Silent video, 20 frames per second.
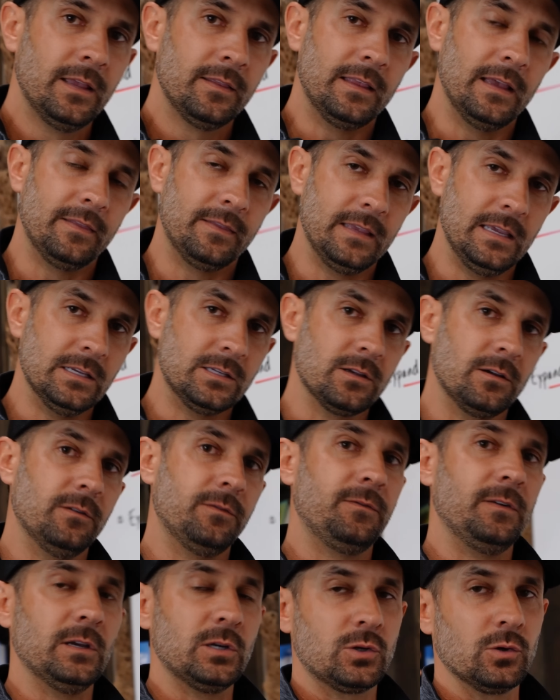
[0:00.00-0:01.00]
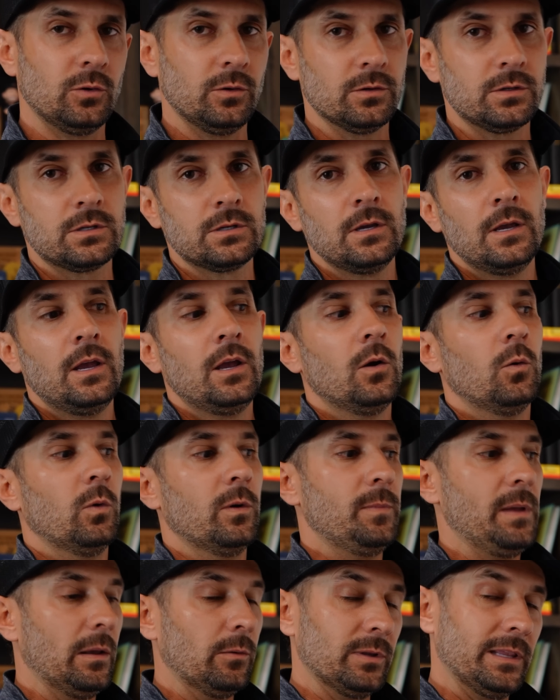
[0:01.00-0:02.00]
that these officials
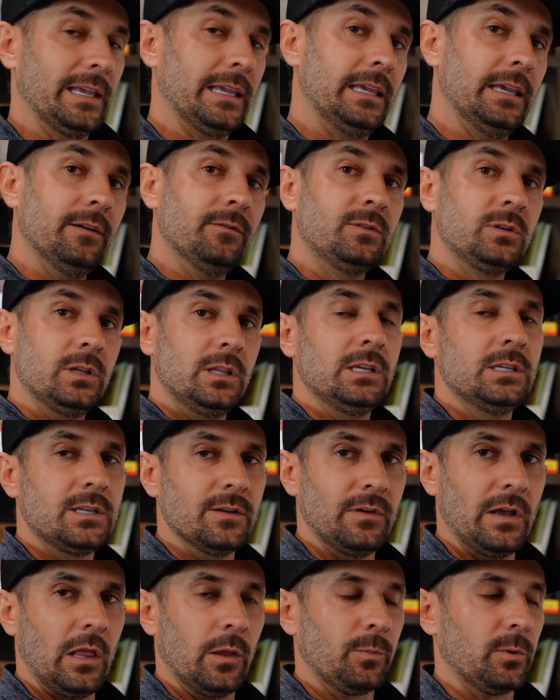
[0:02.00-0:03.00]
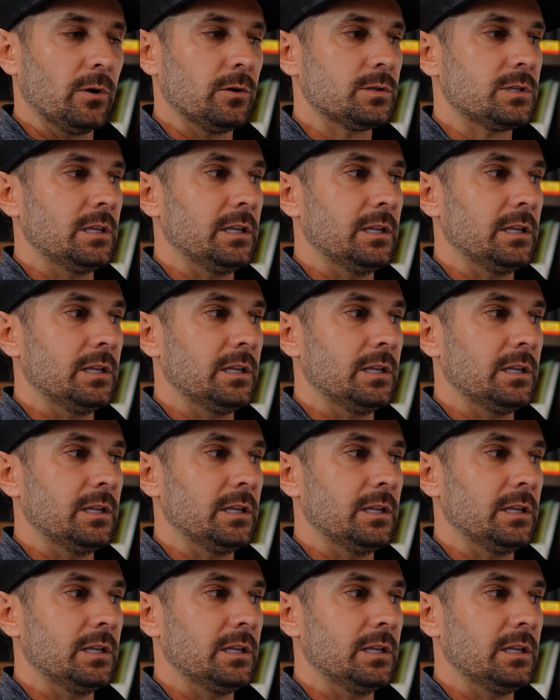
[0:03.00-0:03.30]
would be able to give to these developers.